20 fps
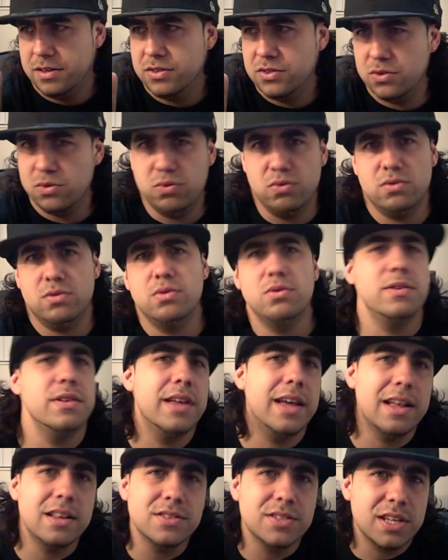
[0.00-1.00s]
So who
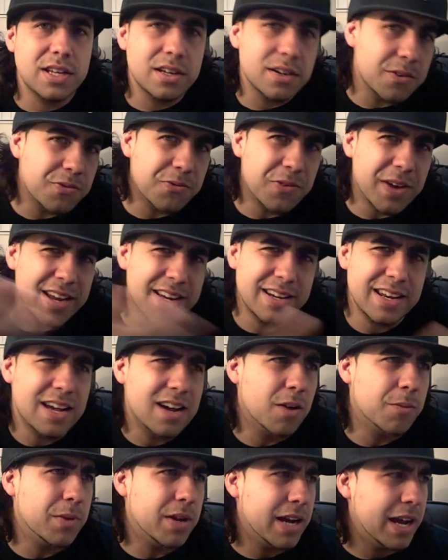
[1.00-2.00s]
the hell is he gonna fight
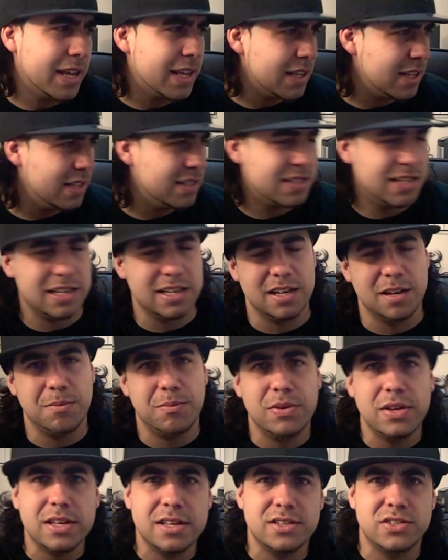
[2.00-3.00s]
now? I mean, I guess, is he gonna
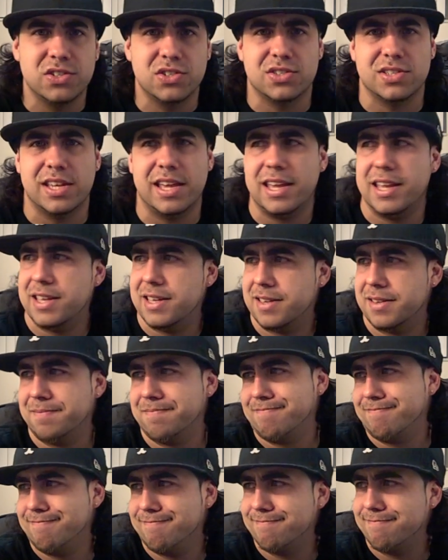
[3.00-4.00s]
be just like
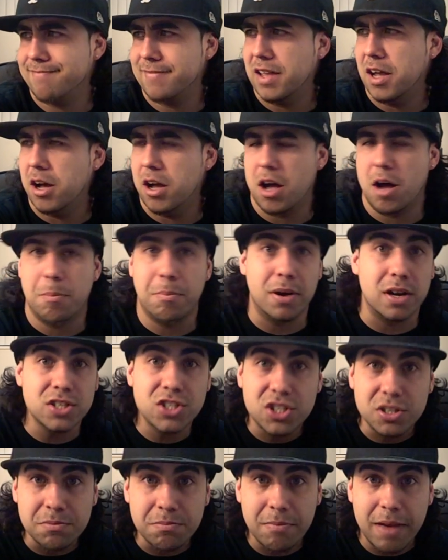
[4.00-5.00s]
a
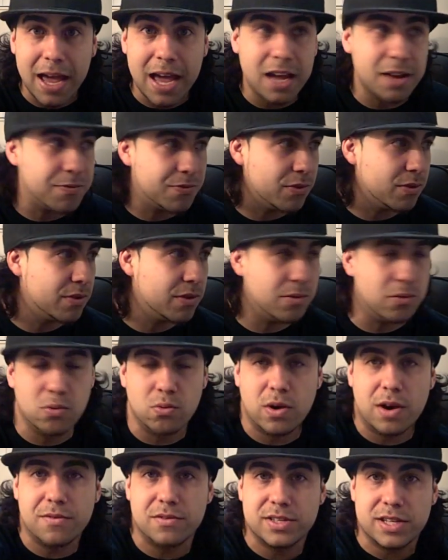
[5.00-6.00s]
punching bag for the
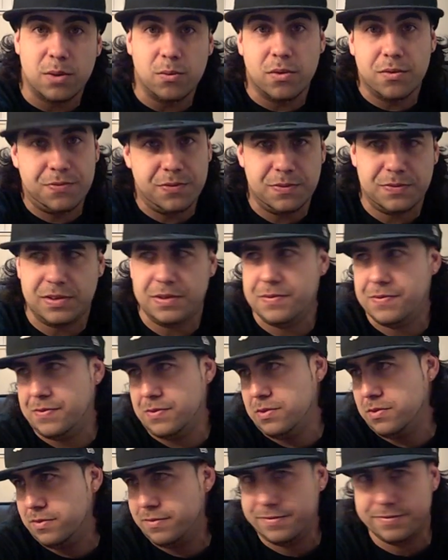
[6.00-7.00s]
whoever's at
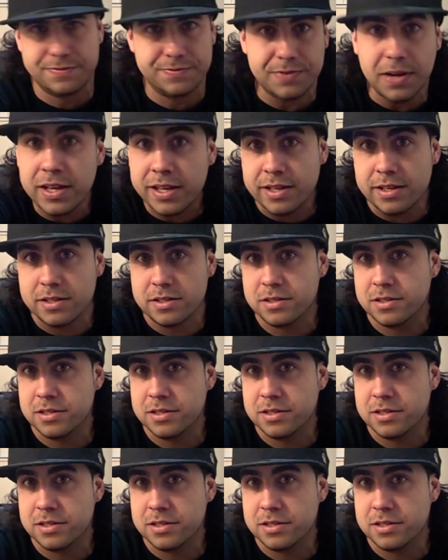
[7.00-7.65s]
154? Fuck it,